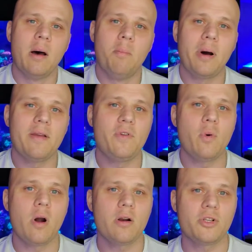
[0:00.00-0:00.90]
But if
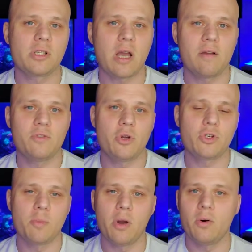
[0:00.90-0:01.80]
you are just kind of Joe
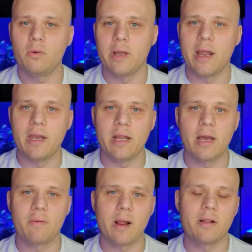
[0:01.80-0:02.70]
Schmo and you
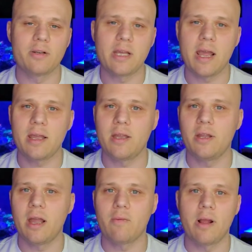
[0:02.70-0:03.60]
got a regular tank and
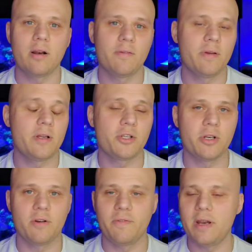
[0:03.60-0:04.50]
you got regular fish
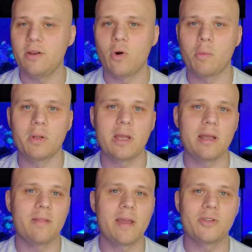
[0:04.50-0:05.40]
and you're feeding normally
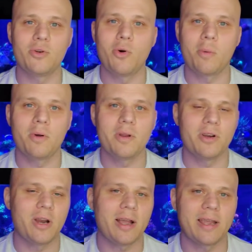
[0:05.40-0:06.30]
and things are normal and
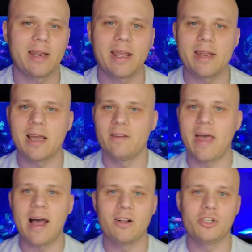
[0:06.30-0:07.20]
you're not getting any kind
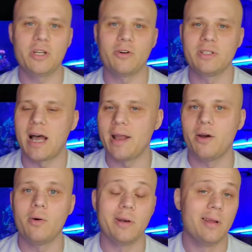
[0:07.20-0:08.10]
of algae or
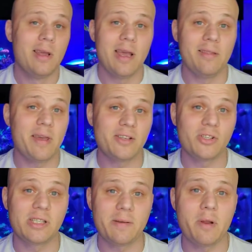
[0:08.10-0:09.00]
dino and things
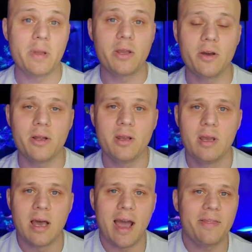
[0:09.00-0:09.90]
just seem to be good,
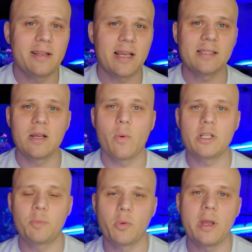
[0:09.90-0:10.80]
I think testing
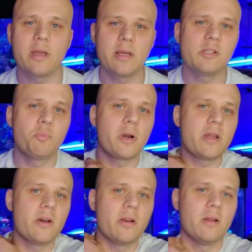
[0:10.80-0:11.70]
once per week is pretty
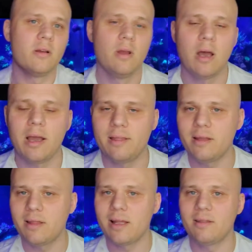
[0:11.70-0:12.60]
good. I
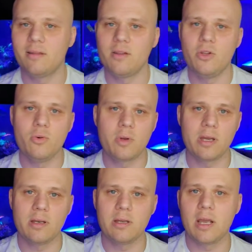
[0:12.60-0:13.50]
think that you
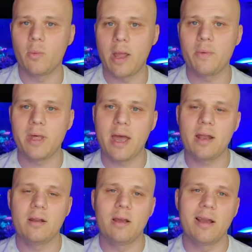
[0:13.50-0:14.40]
can get away with
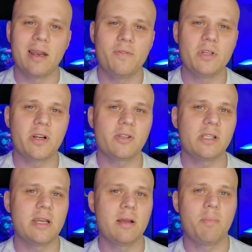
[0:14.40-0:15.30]
that. Again, if you start
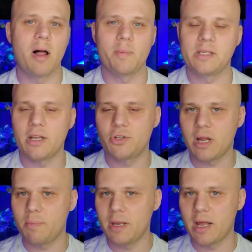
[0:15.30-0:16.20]
seeing polyp extension
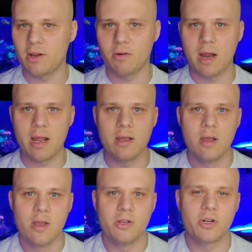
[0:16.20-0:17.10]
not being that great,
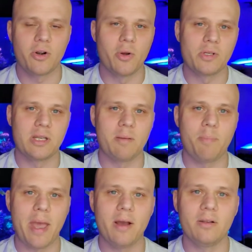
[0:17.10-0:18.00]
you start noticing
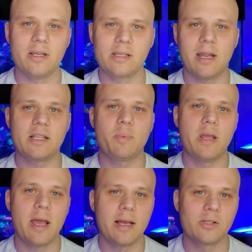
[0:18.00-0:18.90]
paleness in
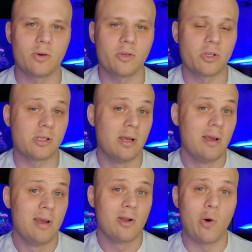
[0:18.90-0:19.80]
SPS, or just
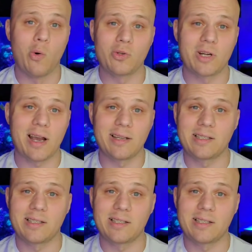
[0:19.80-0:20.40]
corals are kind of